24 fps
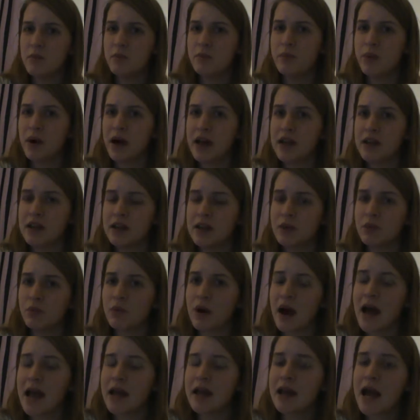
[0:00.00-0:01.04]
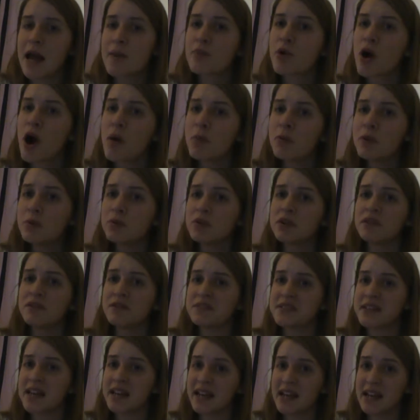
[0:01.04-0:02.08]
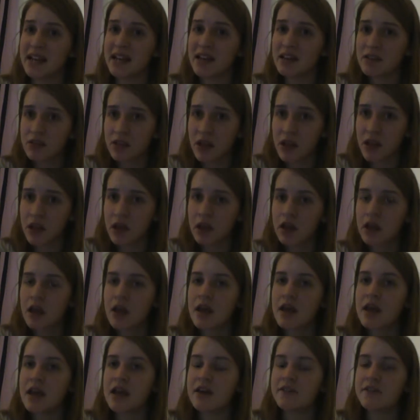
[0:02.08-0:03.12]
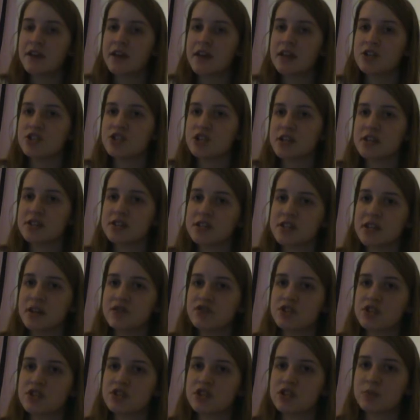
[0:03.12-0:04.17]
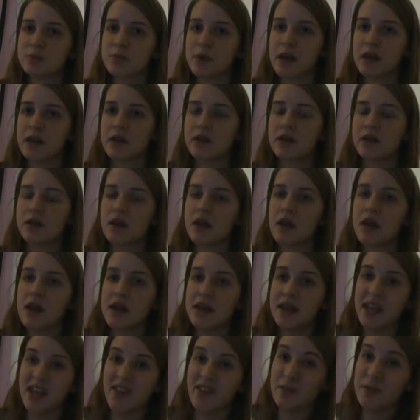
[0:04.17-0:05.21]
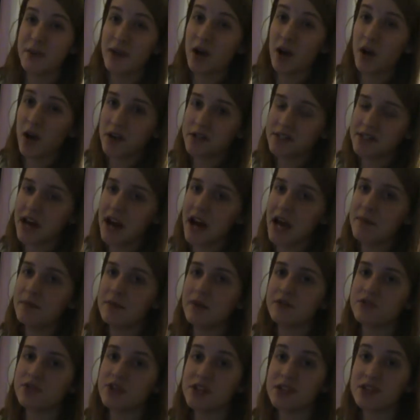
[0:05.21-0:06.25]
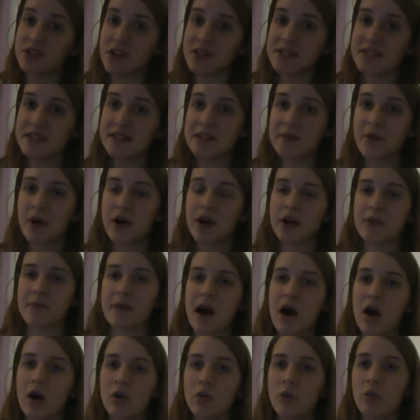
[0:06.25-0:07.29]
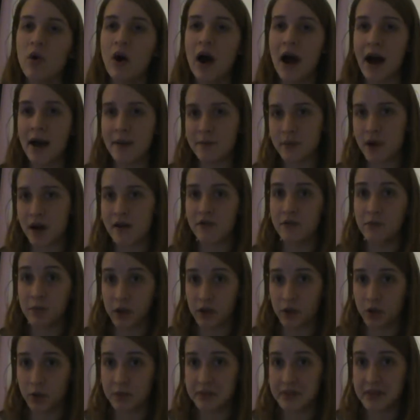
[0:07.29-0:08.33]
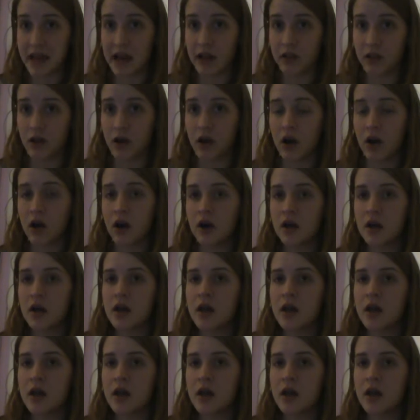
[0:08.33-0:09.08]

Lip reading: but I probably wouldn't have said anything if she'd just been giving me a hard time, if she had not said the part about, well, I'm not familiar with that law,